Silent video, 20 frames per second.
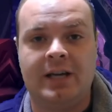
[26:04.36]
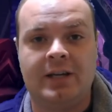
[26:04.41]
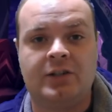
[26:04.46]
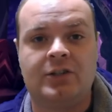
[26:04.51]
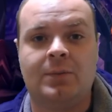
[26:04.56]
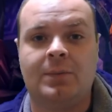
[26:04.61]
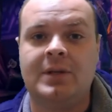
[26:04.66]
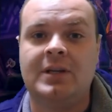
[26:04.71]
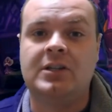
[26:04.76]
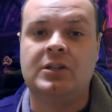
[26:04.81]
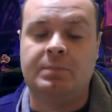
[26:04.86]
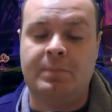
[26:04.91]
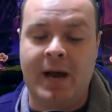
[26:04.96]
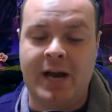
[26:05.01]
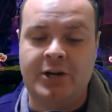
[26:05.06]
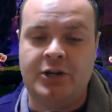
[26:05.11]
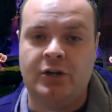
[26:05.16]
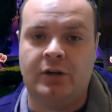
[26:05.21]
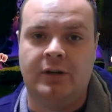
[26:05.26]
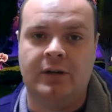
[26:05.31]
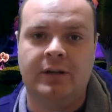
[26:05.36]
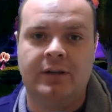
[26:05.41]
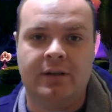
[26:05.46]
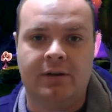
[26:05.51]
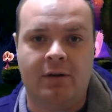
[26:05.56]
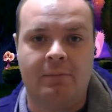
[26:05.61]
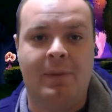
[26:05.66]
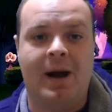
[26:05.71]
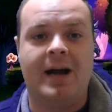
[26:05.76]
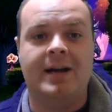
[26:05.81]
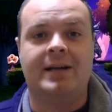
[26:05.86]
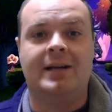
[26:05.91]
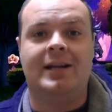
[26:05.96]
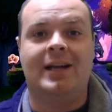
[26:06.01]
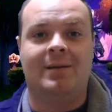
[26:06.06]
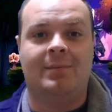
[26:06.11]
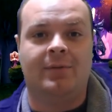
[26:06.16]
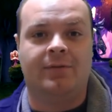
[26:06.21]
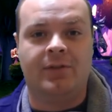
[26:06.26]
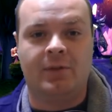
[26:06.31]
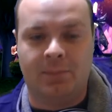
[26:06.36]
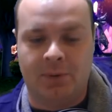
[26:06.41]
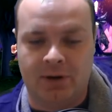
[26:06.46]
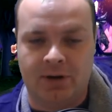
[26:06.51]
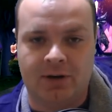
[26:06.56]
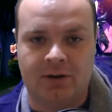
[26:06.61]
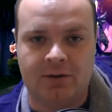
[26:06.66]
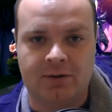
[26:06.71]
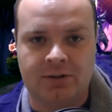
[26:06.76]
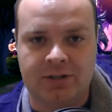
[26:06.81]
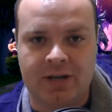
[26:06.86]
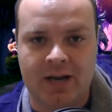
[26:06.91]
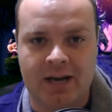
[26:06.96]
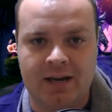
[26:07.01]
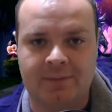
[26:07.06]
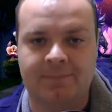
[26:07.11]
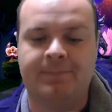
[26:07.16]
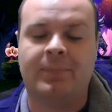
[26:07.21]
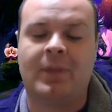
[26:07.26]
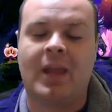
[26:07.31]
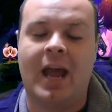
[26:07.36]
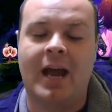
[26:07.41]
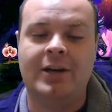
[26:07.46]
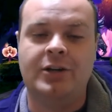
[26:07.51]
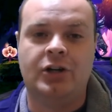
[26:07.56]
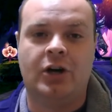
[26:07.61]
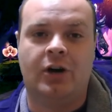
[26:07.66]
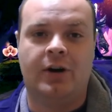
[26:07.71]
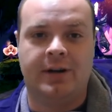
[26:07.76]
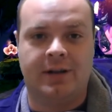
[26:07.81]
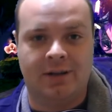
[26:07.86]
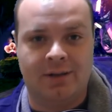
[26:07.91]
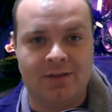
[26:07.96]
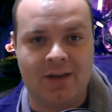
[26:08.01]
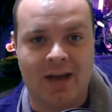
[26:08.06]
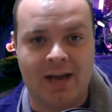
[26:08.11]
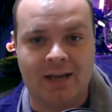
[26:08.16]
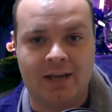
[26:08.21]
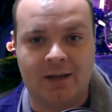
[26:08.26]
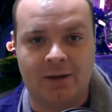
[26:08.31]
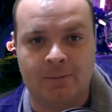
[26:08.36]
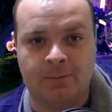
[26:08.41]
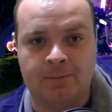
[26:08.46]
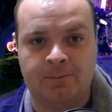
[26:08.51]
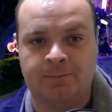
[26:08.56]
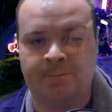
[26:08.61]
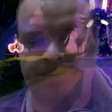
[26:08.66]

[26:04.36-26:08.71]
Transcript: together something special that reminded him of the Burning Crusade. Enjoy. Thank you.